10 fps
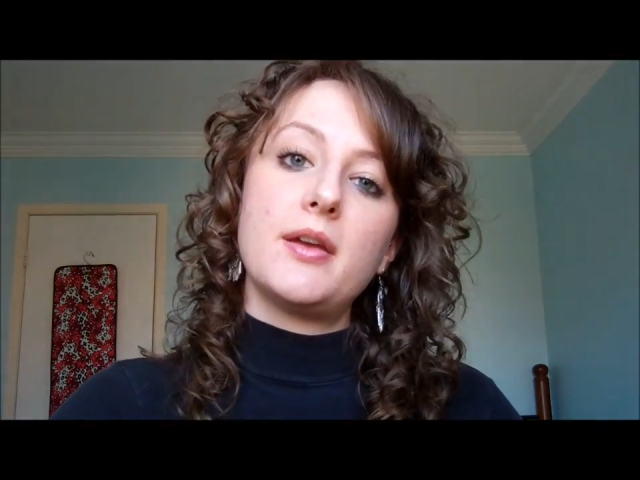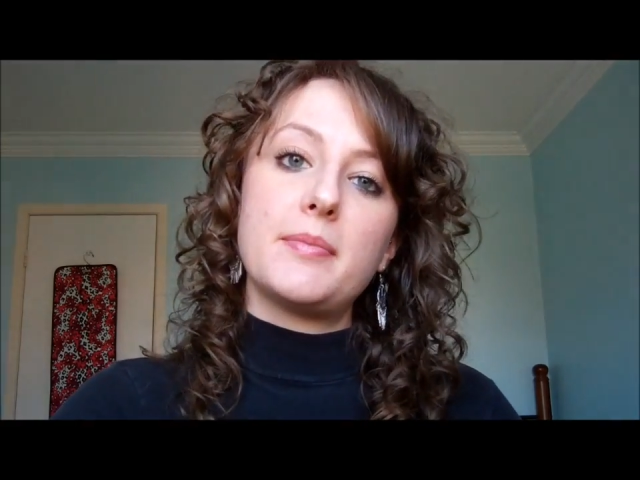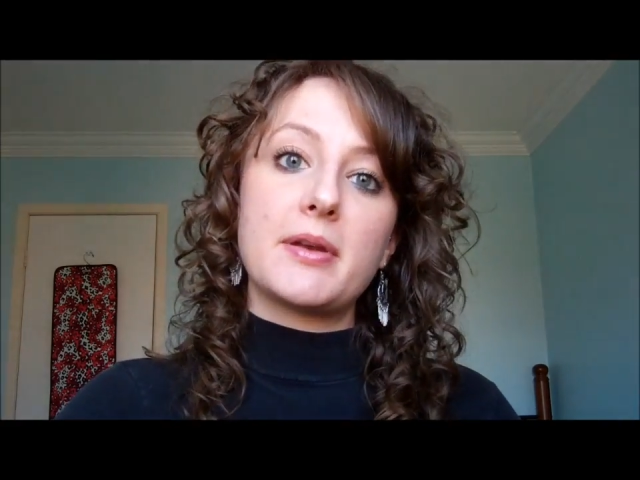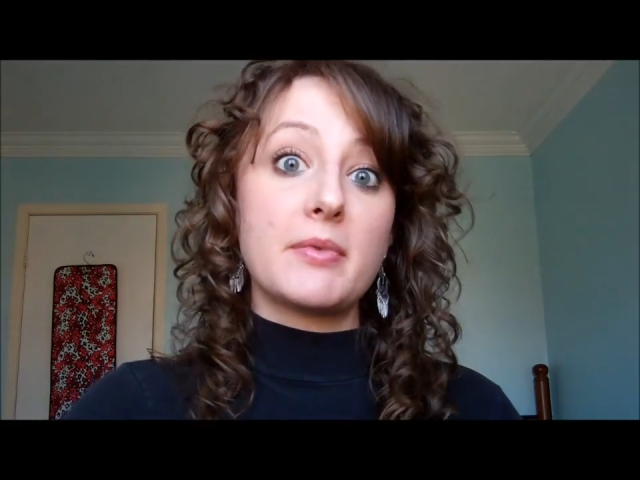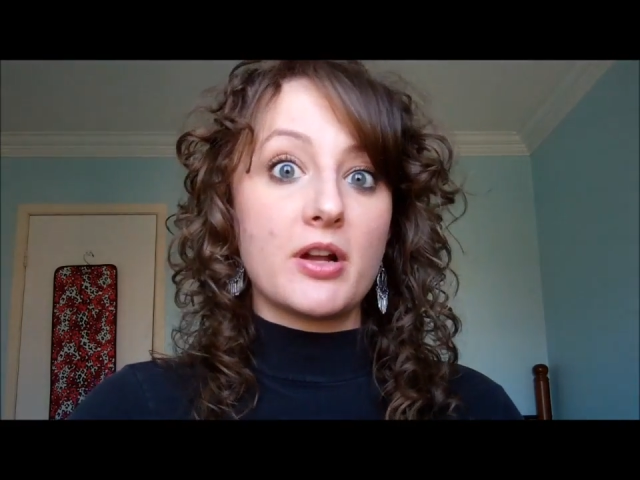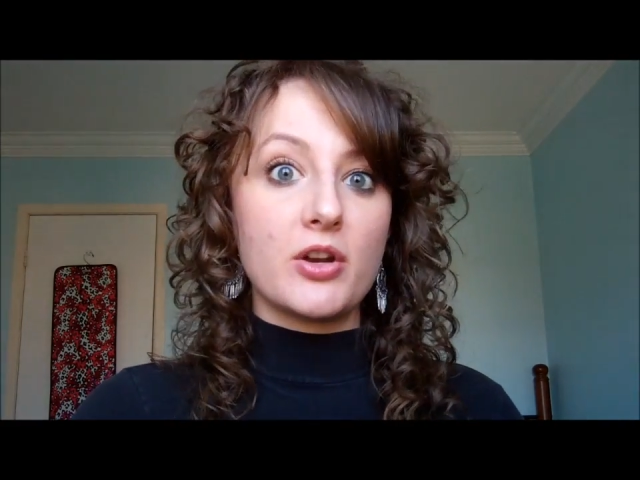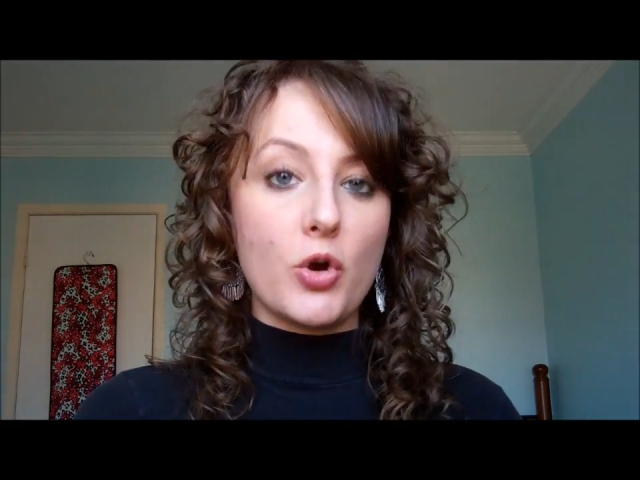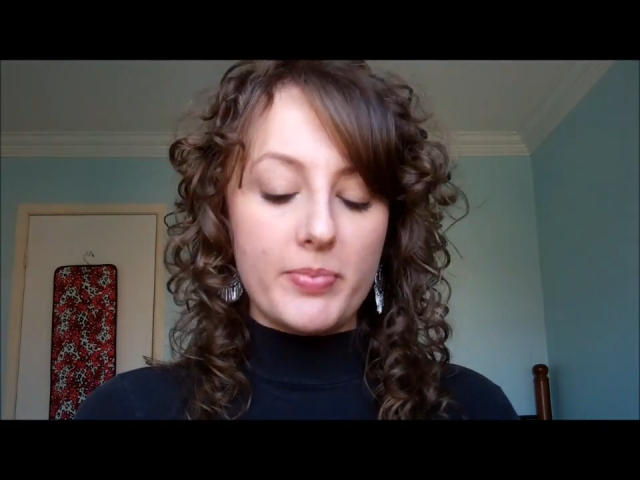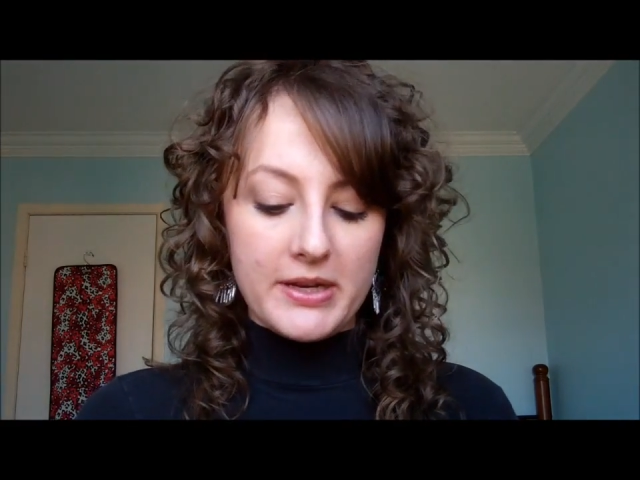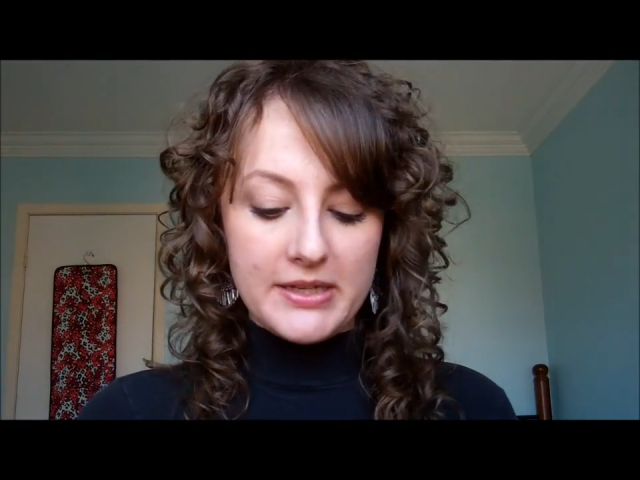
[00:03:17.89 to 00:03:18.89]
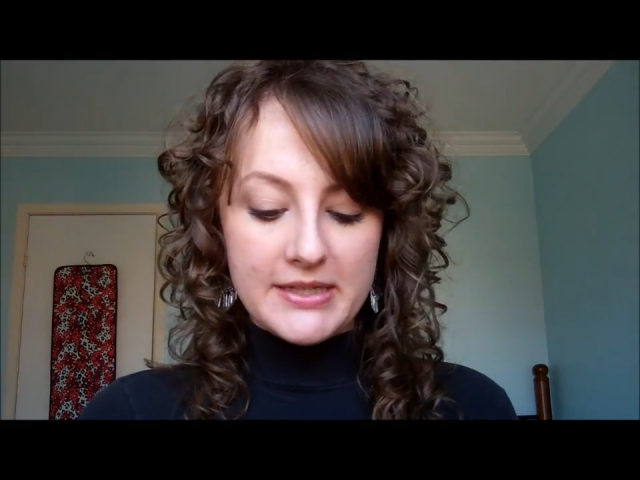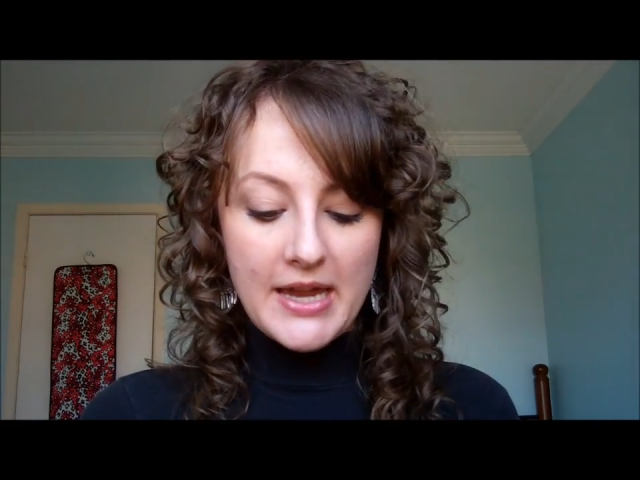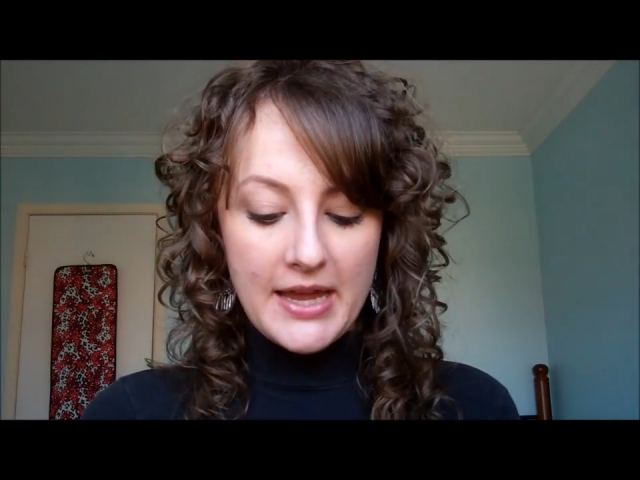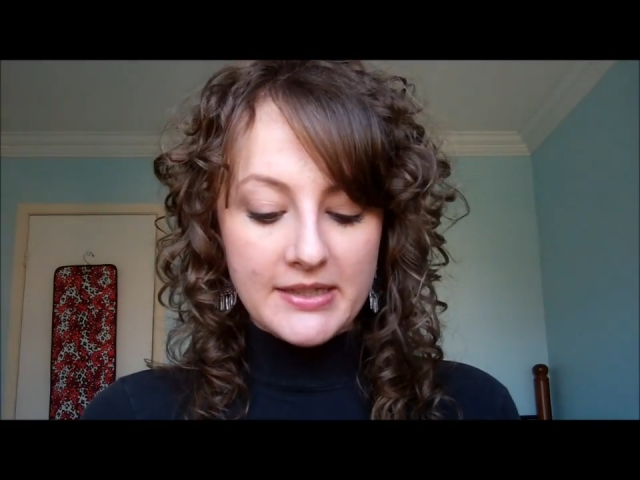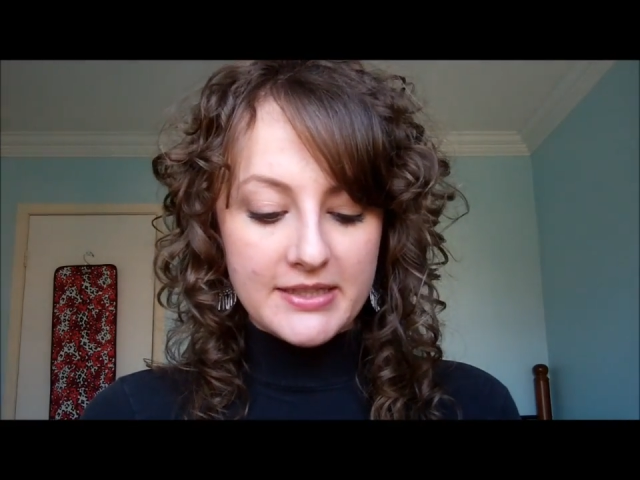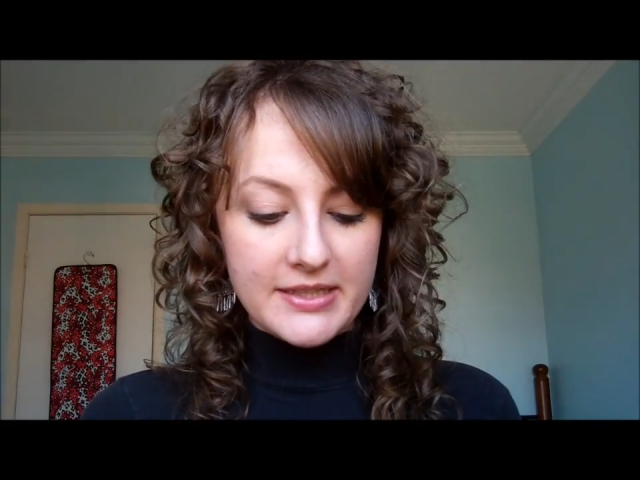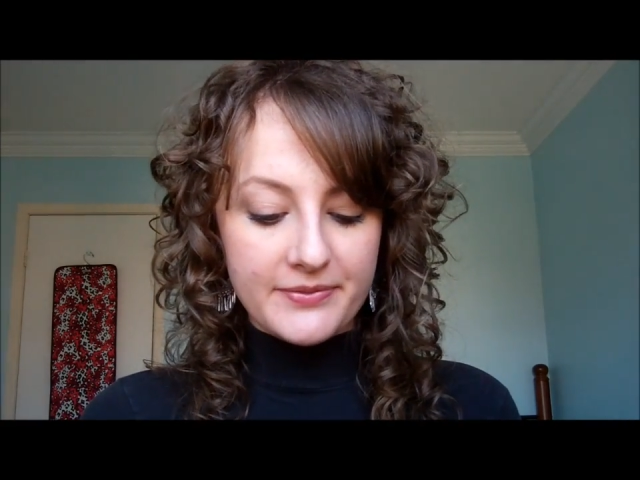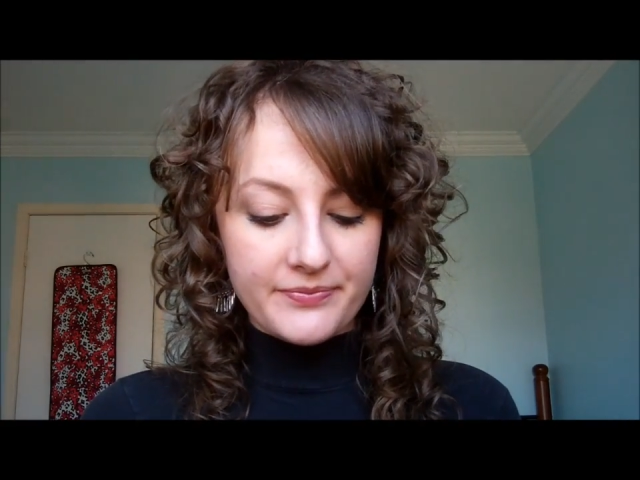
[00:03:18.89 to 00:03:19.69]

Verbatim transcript: but I'm not going to open it yet.